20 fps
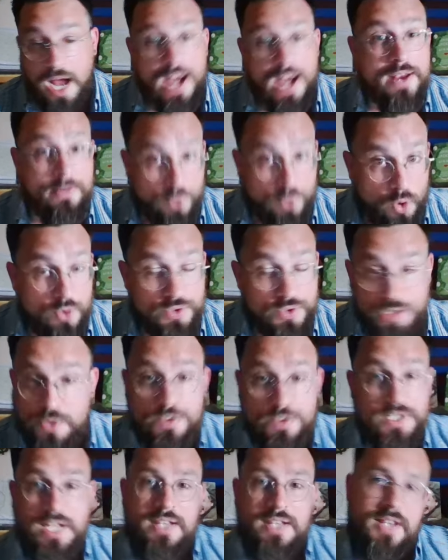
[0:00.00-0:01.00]
I have
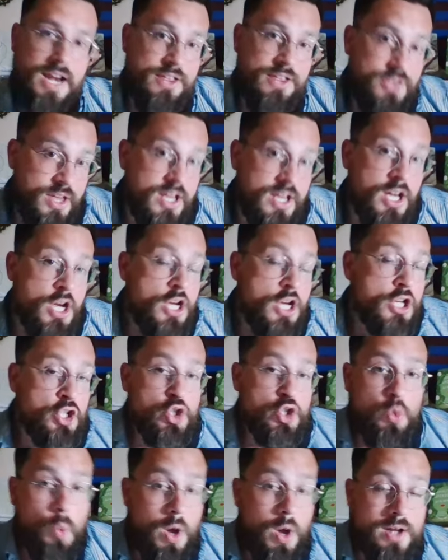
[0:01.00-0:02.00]
also said that I think
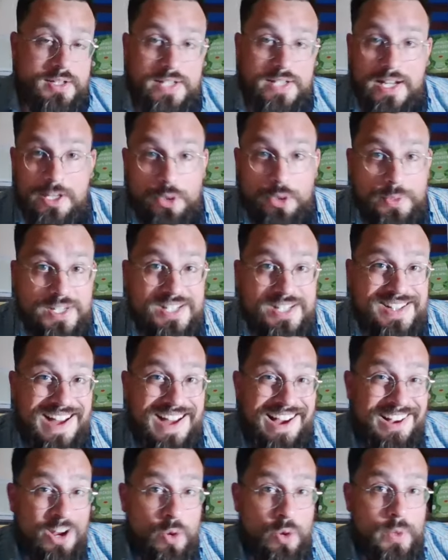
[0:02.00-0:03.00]
Juwan Taylor is
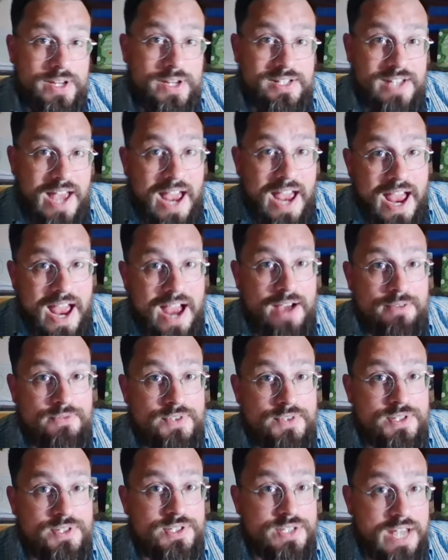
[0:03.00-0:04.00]
not going to
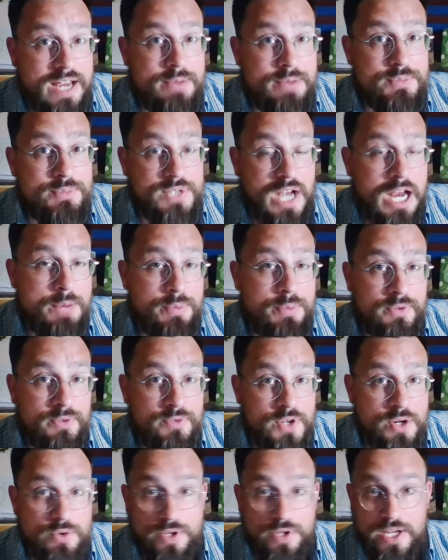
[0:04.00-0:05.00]
have the same type
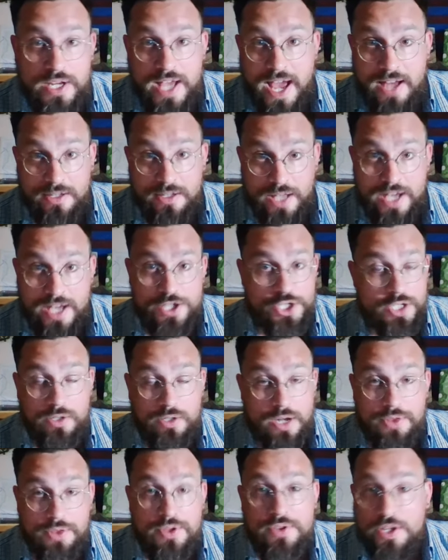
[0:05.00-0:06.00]
of year that he had last
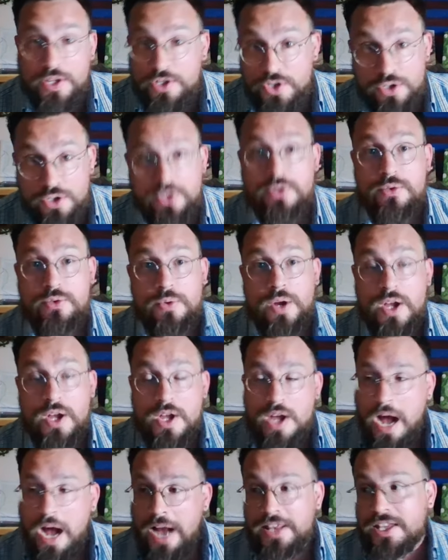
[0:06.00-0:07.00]
year, and I think that's true.
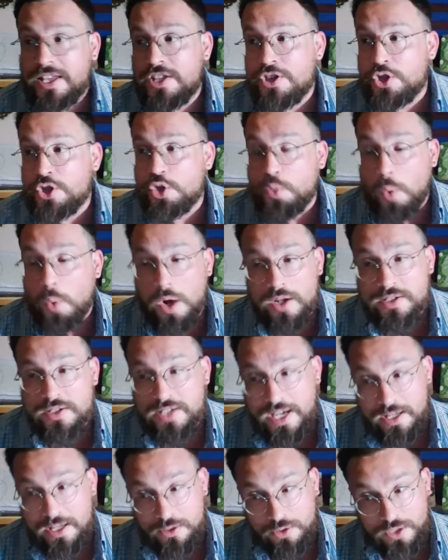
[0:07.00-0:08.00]
I think that Juwan
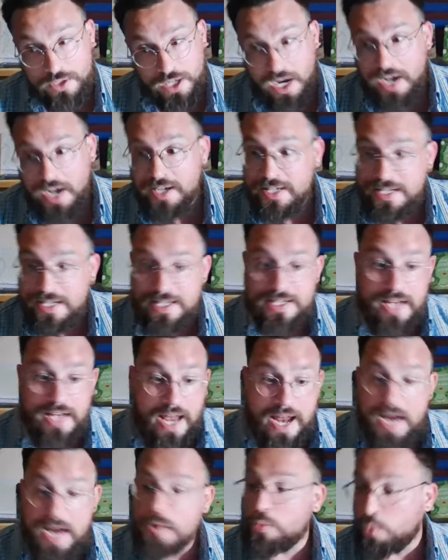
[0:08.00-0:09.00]
Taylor got in
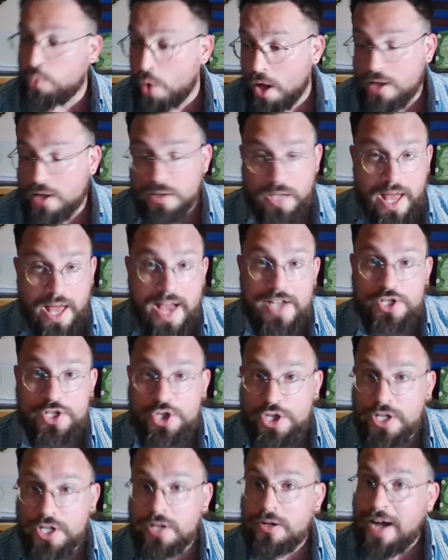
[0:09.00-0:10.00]
a rut
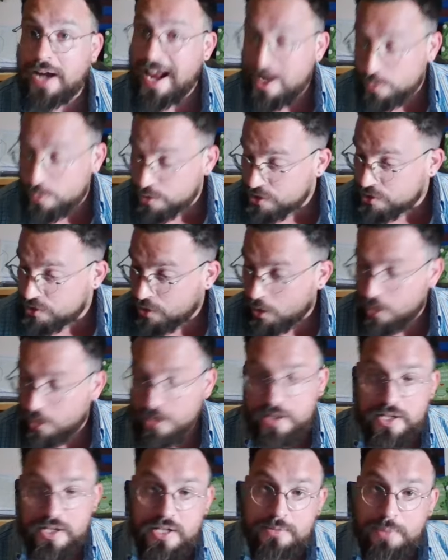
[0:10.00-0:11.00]
last year and was
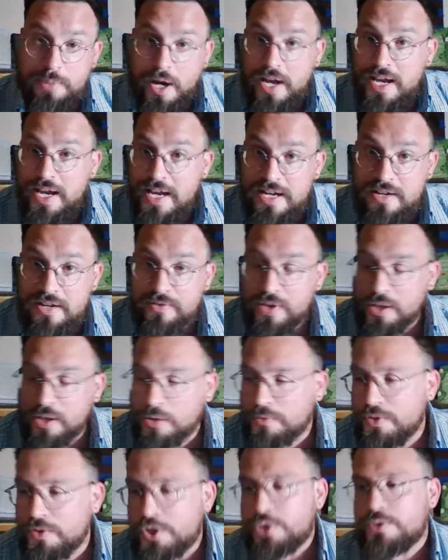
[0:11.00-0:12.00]
targeted by
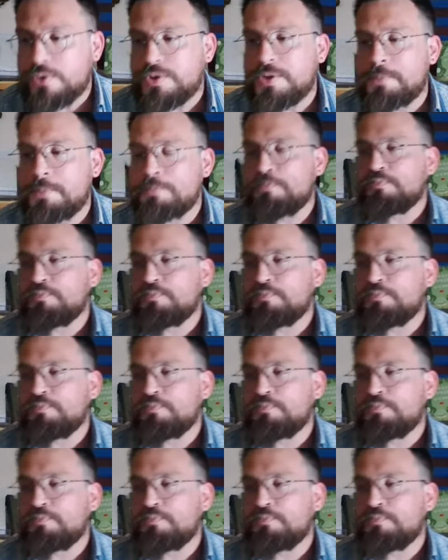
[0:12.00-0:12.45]
NFL officials.